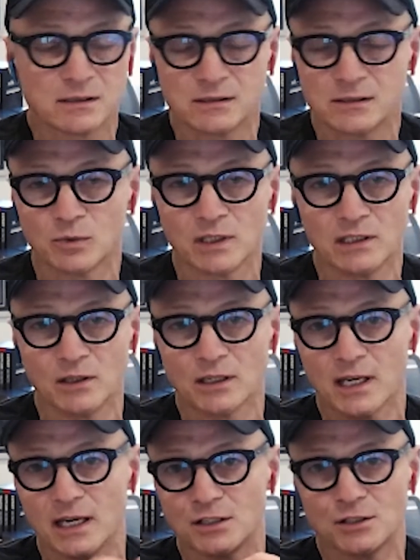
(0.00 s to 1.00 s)
really look
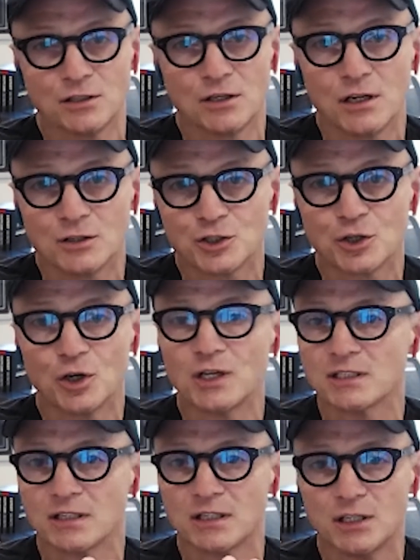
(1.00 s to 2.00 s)
at churn
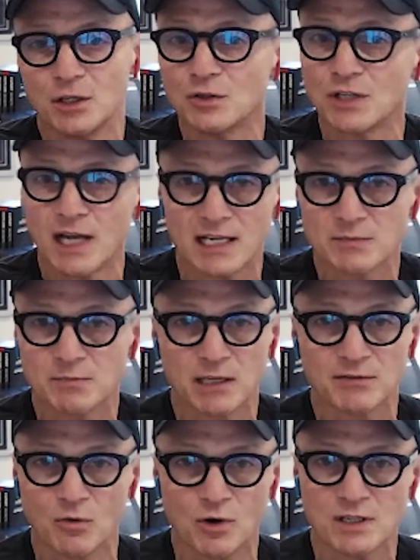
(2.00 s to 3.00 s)
is a huge aspect
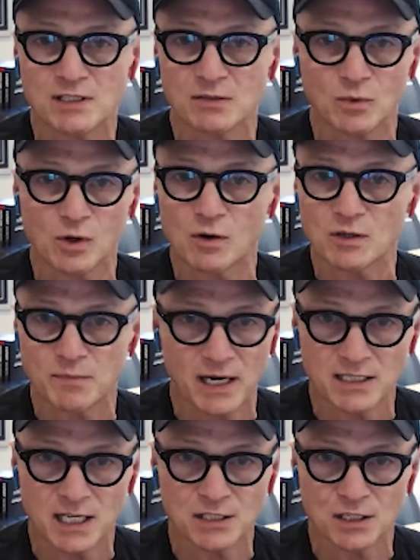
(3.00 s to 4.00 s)
for us, and we're always paying
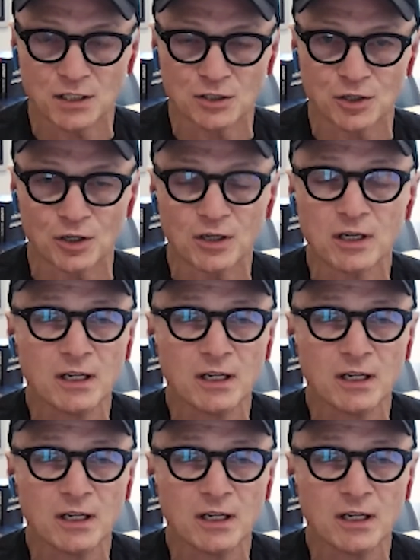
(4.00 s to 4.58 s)
attention to churn.